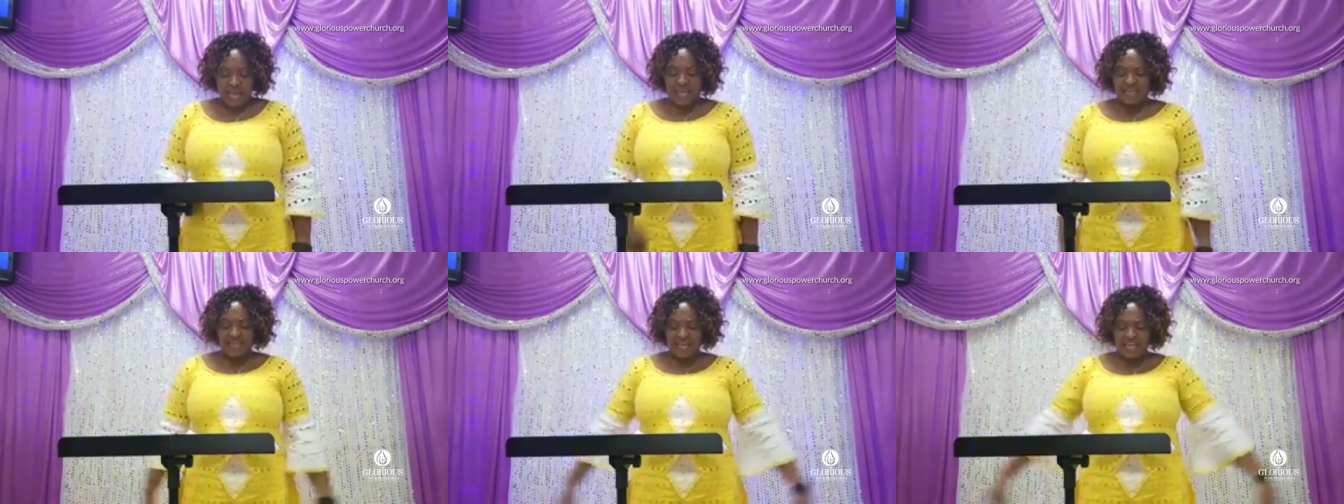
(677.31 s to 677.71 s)

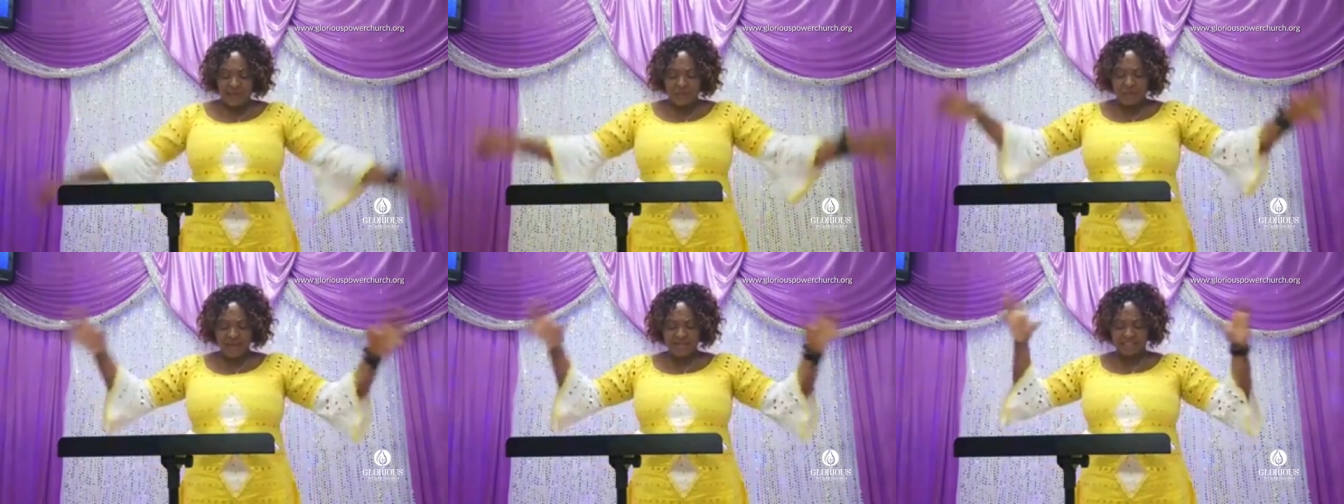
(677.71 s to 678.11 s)
and
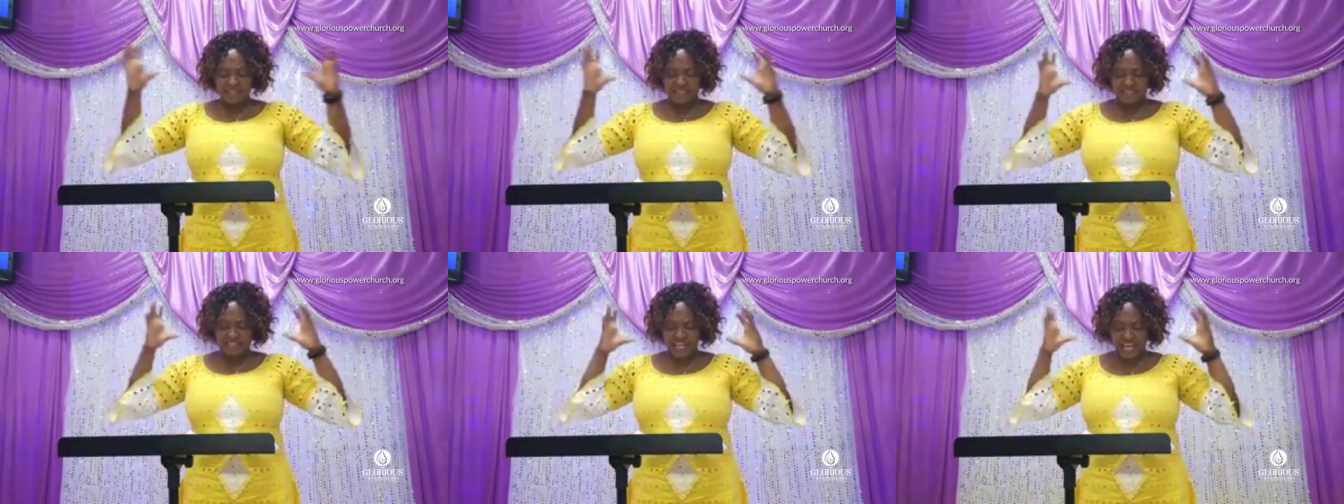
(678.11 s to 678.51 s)
he
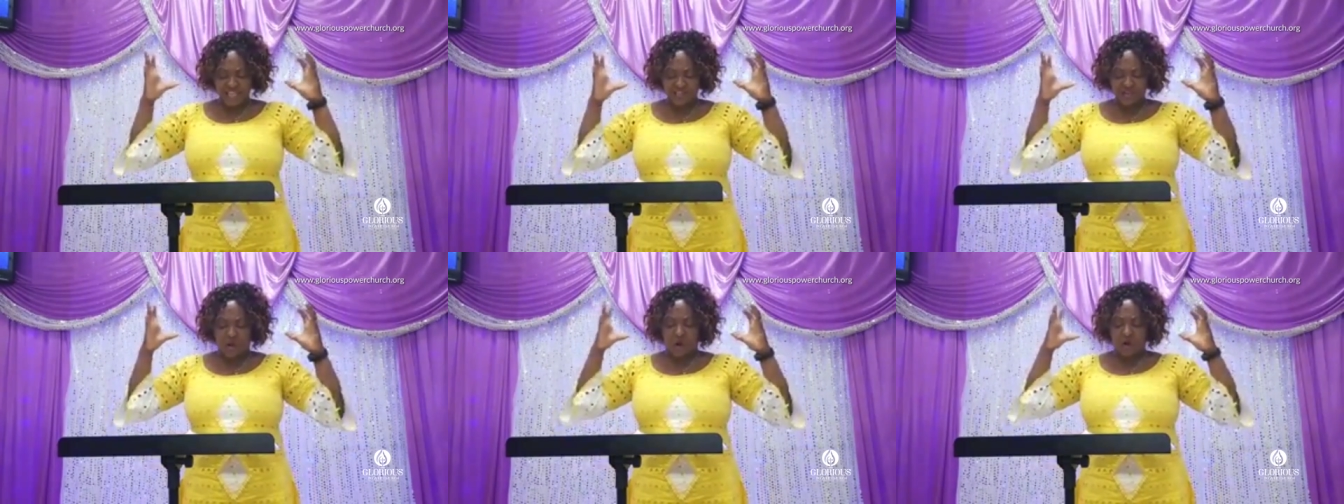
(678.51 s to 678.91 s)

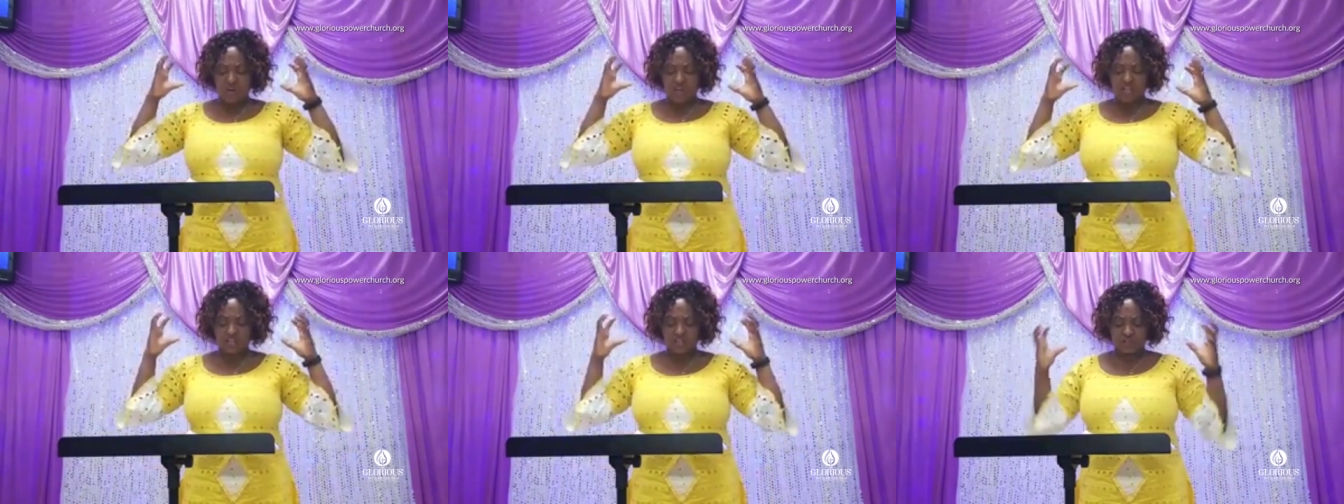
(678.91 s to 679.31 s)
meditates
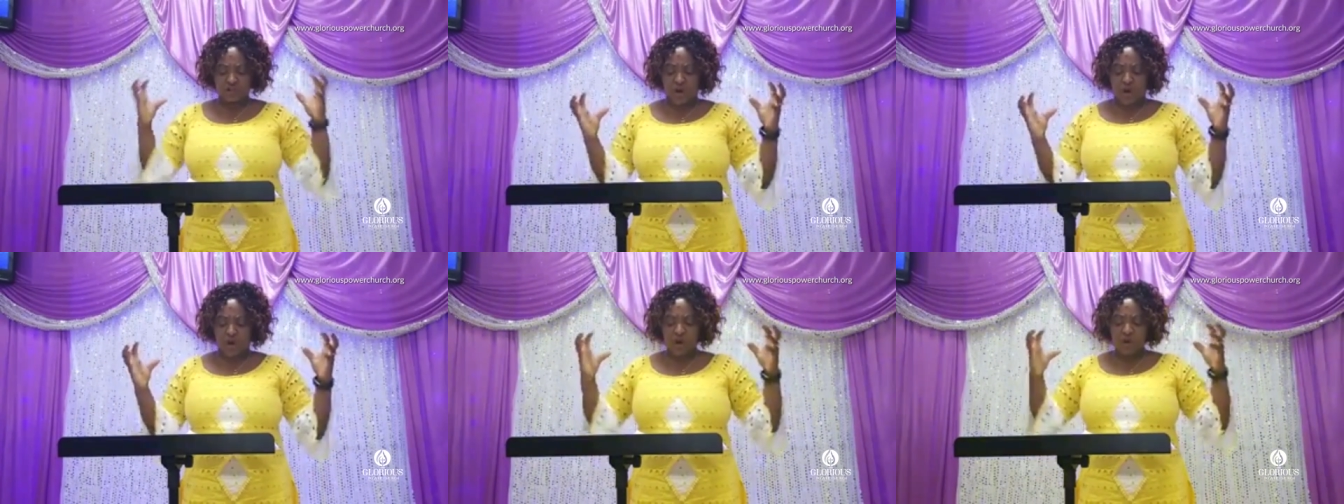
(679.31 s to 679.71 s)
on his
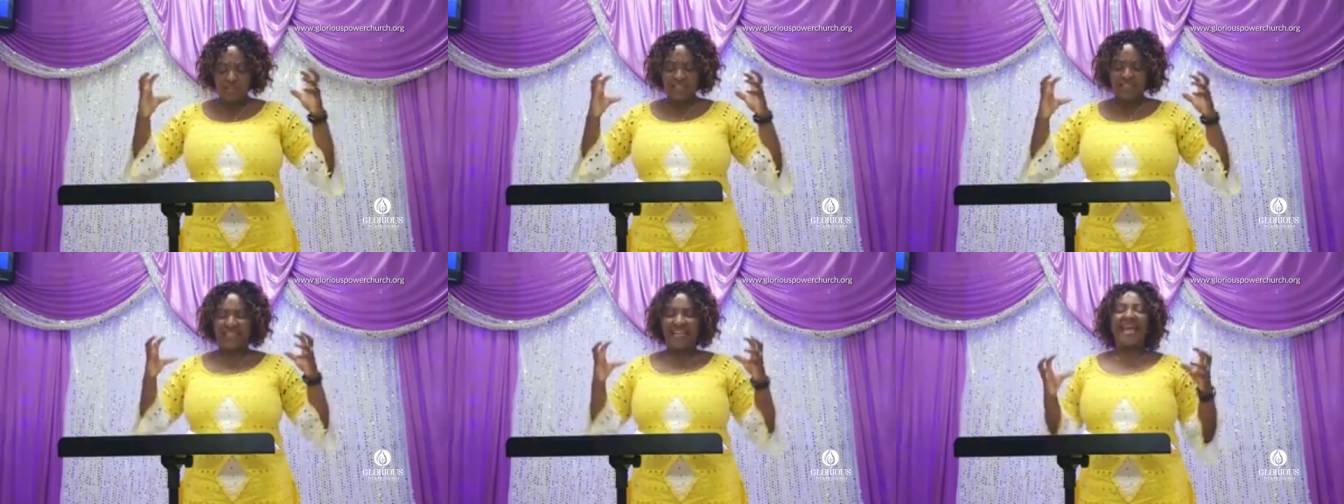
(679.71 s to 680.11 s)

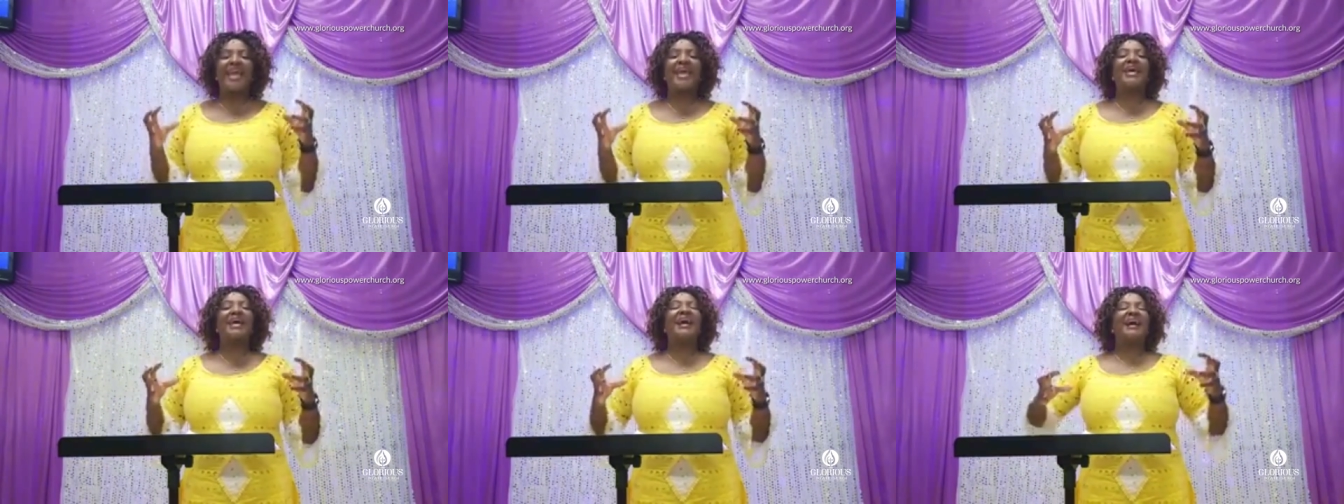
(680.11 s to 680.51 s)
law
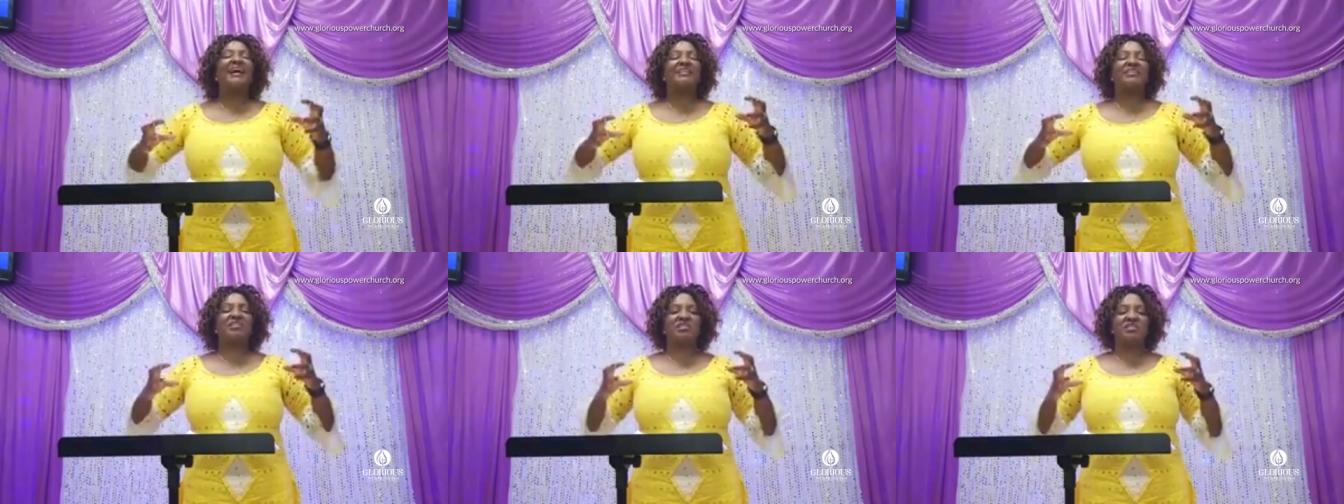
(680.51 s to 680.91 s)
day
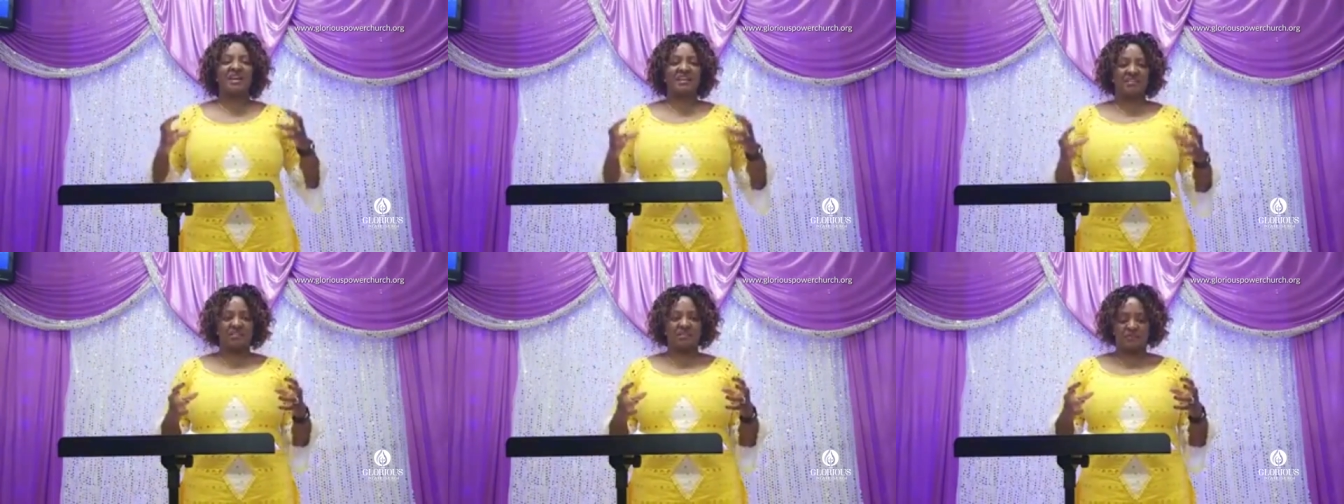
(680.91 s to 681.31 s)
and night.